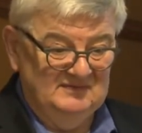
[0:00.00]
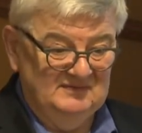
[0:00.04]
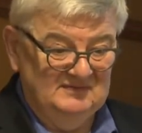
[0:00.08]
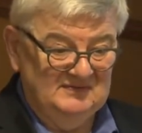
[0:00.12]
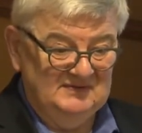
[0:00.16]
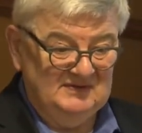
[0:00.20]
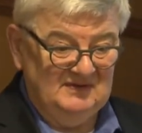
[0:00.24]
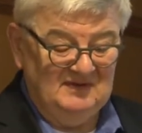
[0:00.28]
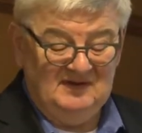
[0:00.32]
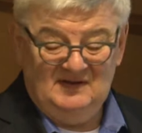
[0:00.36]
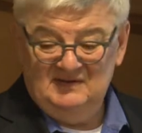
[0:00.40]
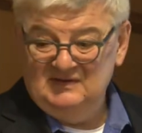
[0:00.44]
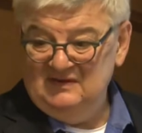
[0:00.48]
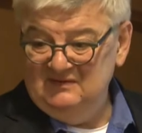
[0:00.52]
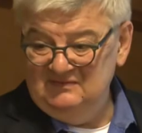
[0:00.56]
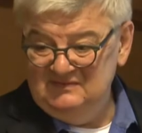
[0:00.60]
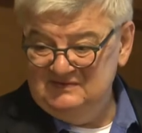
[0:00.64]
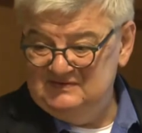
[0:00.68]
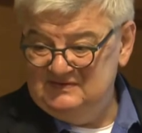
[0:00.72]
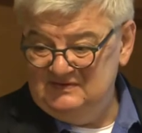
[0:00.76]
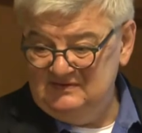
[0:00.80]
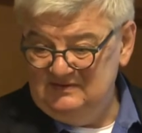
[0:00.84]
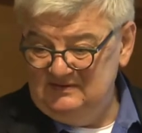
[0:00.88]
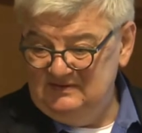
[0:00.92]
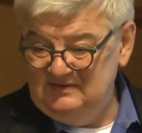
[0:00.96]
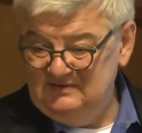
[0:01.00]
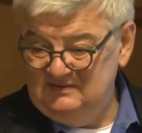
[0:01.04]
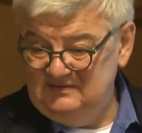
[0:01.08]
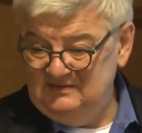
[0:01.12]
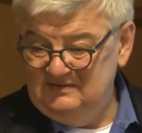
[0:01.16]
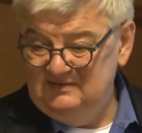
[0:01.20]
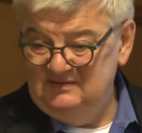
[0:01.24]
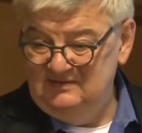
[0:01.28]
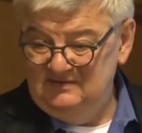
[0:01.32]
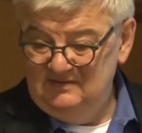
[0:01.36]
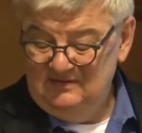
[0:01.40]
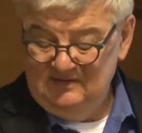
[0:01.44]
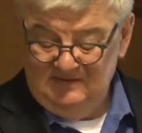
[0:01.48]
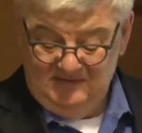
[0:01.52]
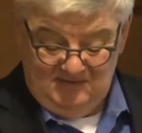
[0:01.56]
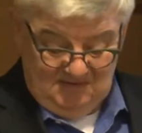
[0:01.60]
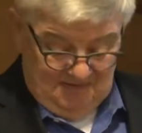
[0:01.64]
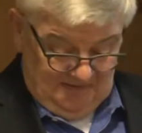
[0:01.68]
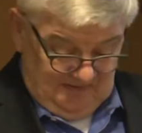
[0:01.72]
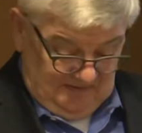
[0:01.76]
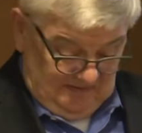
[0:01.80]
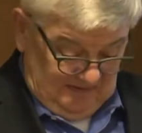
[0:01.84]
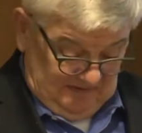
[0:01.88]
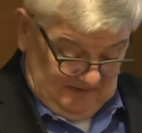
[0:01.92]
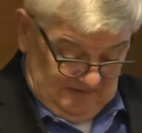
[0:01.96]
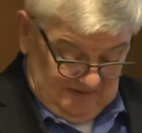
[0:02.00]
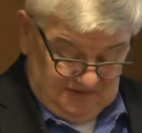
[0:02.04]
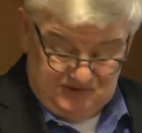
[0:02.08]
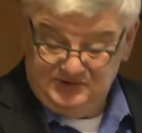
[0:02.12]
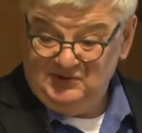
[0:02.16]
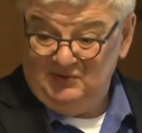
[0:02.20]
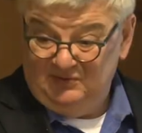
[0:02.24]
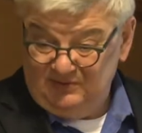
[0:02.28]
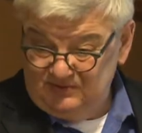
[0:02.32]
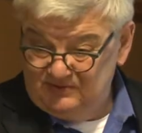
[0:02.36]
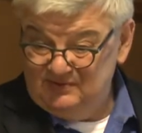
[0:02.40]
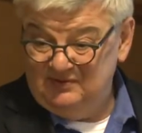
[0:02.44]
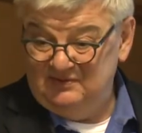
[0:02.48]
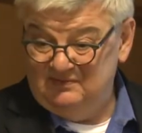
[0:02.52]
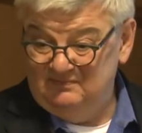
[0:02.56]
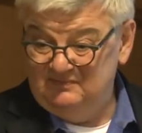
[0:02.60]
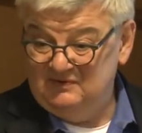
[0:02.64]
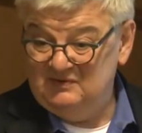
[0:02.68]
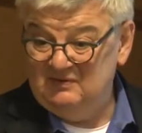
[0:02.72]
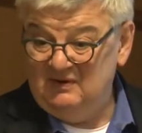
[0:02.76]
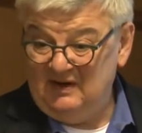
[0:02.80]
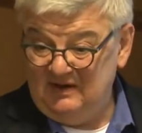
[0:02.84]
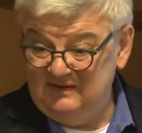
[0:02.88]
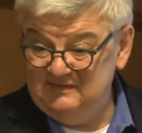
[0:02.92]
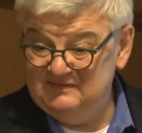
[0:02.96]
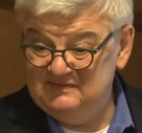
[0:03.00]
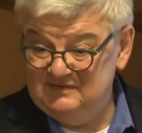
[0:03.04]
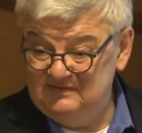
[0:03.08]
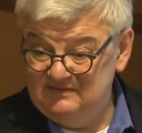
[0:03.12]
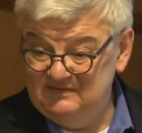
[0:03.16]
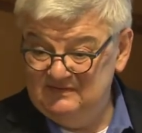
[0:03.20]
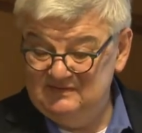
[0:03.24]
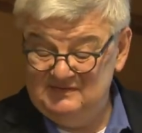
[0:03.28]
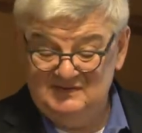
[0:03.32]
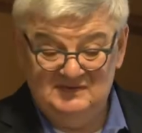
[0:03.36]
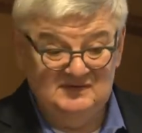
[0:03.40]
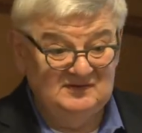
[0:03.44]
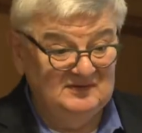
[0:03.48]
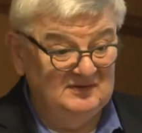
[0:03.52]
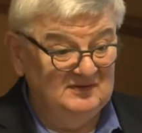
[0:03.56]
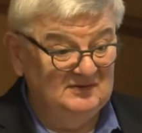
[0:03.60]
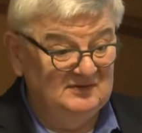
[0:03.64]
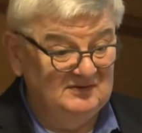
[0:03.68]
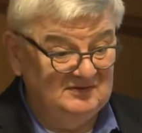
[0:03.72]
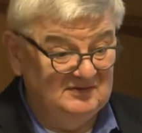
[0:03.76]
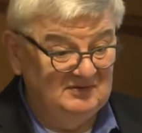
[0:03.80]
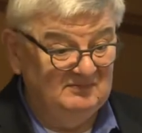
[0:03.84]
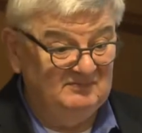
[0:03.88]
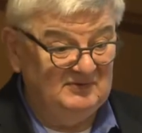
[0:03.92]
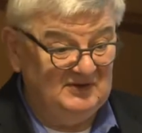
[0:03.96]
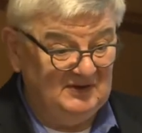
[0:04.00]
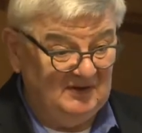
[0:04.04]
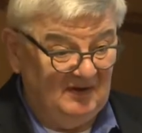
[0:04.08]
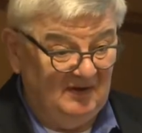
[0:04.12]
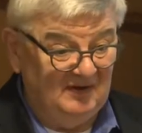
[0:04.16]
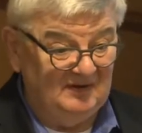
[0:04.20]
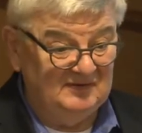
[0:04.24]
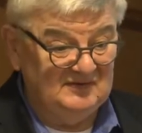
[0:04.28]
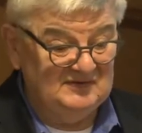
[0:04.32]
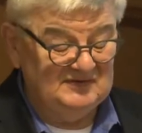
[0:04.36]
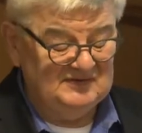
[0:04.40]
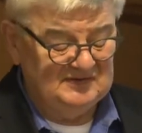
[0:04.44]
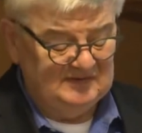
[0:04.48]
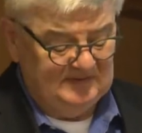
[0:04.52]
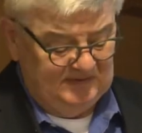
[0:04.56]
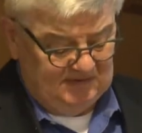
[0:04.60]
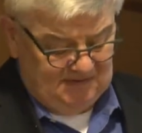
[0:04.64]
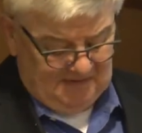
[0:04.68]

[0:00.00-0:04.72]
So I don't see a short-term crisis, to be honest.